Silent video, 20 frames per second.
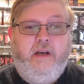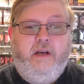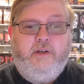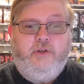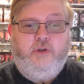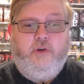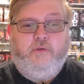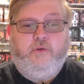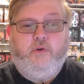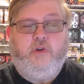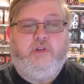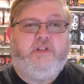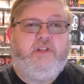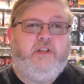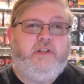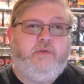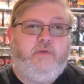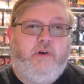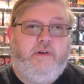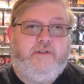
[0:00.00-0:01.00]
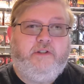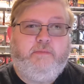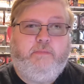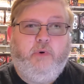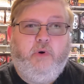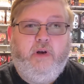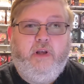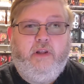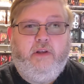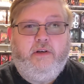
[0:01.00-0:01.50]
So, of course, this will have
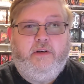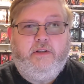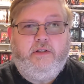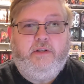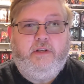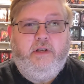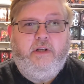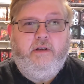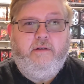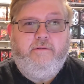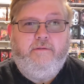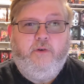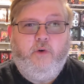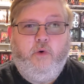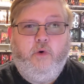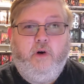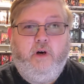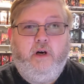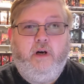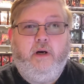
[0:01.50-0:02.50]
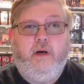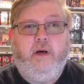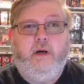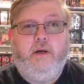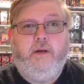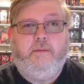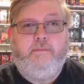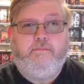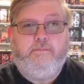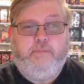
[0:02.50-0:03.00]
spoilers
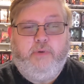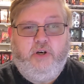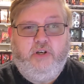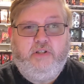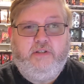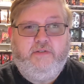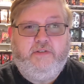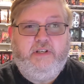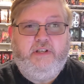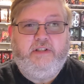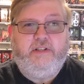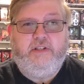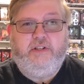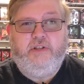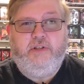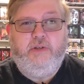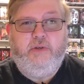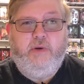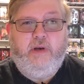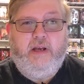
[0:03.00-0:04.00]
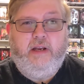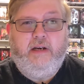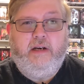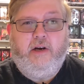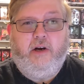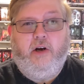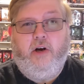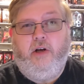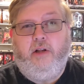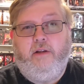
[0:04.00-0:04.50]
for parts of season 2 and
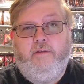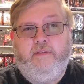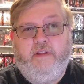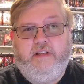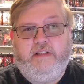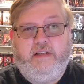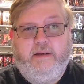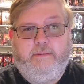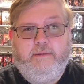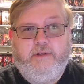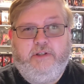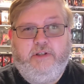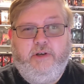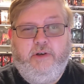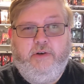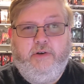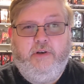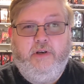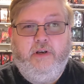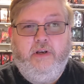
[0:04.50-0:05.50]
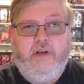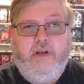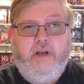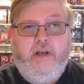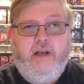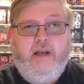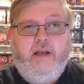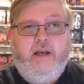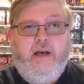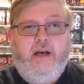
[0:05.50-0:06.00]
all of this episode,
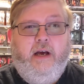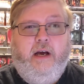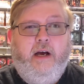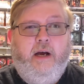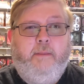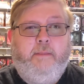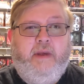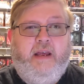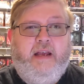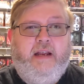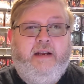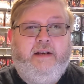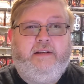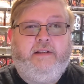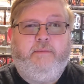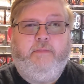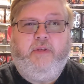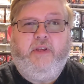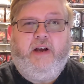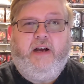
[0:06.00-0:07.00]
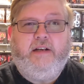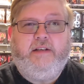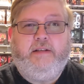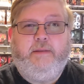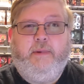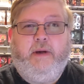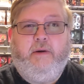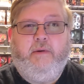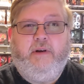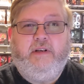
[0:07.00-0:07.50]
and some thoughts
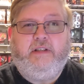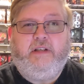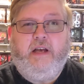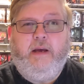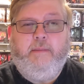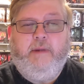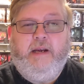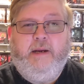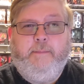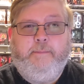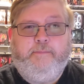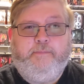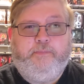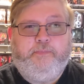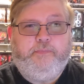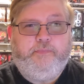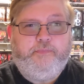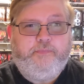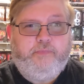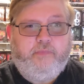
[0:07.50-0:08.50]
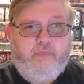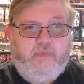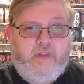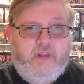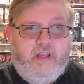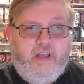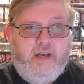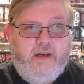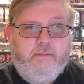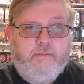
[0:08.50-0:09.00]
about what's coming.
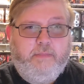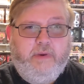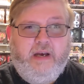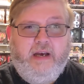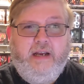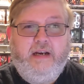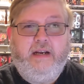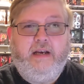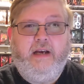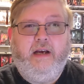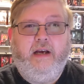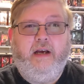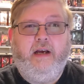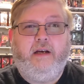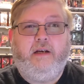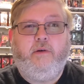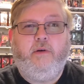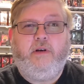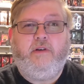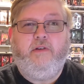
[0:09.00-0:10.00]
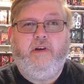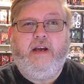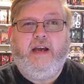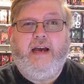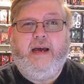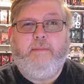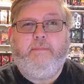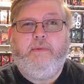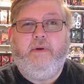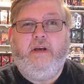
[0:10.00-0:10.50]
But quick
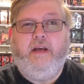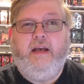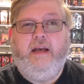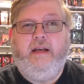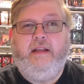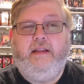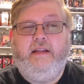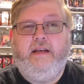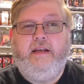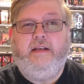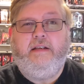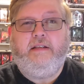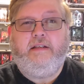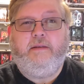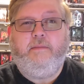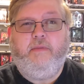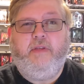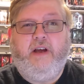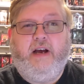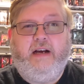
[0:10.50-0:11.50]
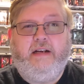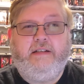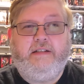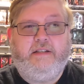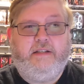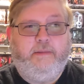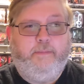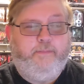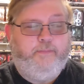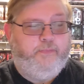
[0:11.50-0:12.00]
recap and then some thoughts.